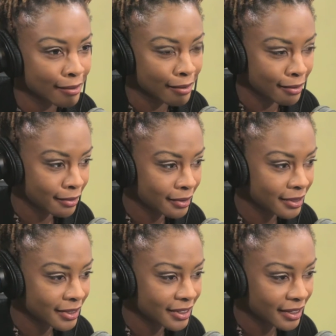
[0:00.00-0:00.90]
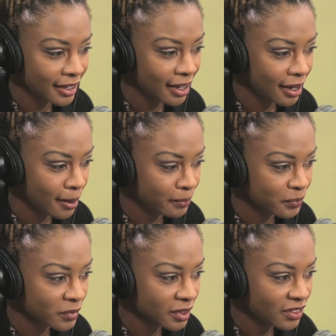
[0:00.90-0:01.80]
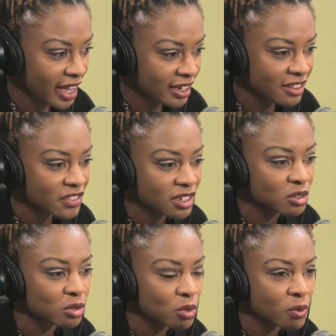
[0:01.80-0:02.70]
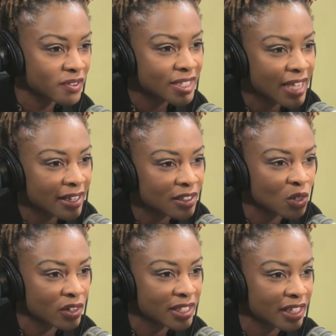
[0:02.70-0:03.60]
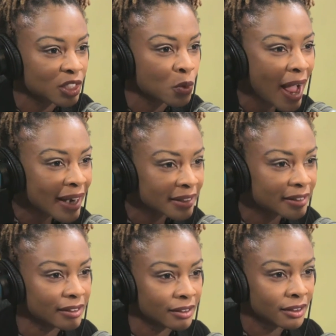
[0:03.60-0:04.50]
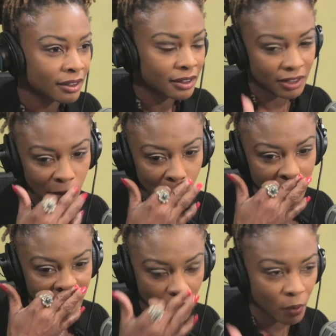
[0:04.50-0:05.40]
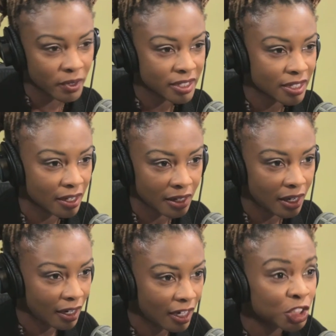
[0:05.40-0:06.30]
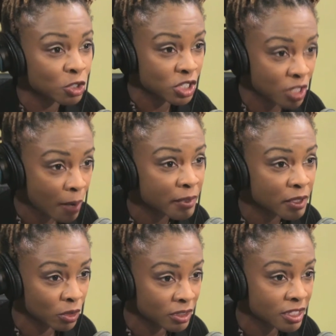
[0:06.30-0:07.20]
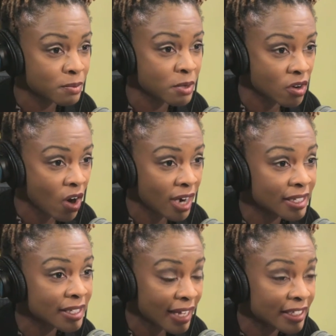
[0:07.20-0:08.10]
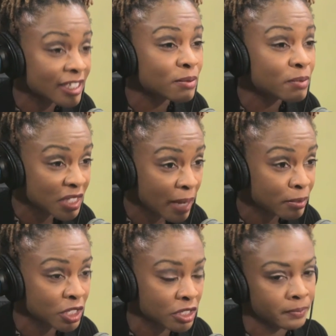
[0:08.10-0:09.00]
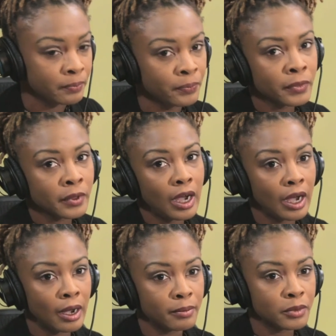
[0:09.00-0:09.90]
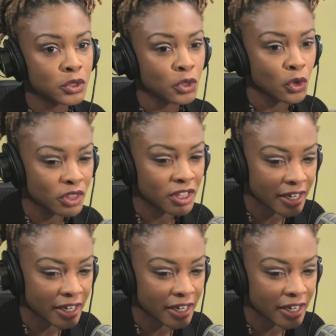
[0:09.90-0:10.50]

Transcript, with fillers: you know, um, anything to do with sex or sexuality you know, is always a, a showstopper, so to speak, or at least that is the perception. Um, so